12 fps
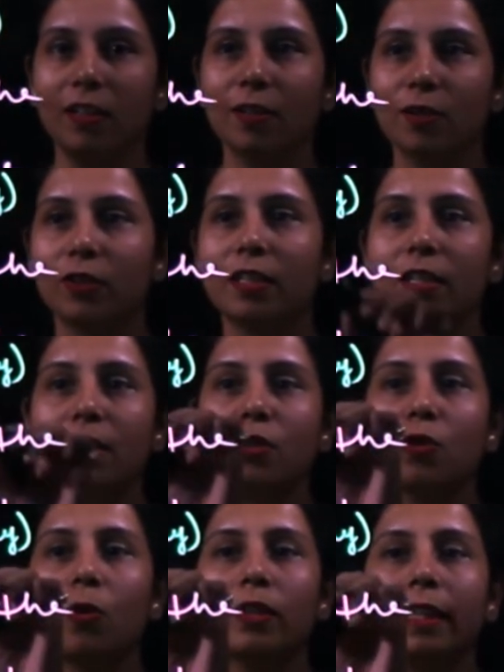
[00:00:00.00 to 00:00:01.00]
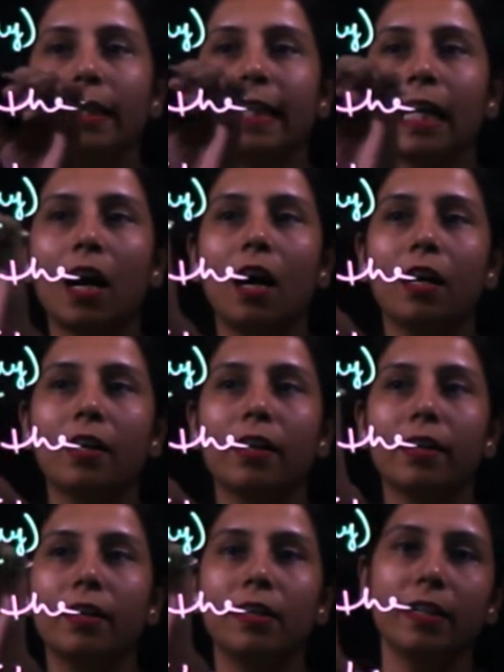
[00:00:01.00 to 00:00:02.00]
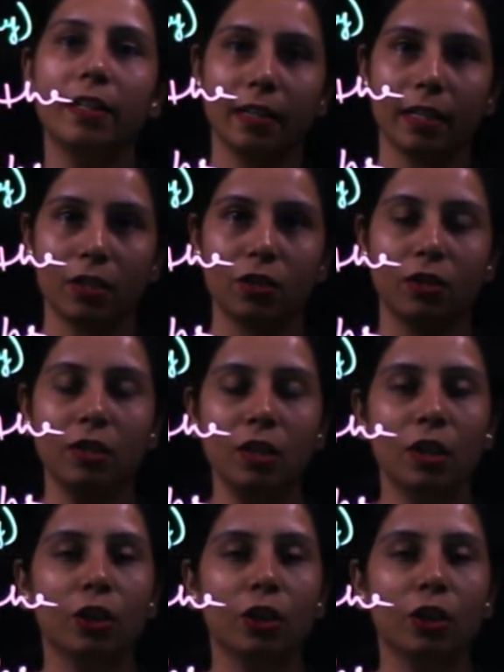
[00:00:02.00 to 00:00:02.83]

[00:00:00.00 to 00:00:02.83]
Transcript: So this is totally unreal in nature.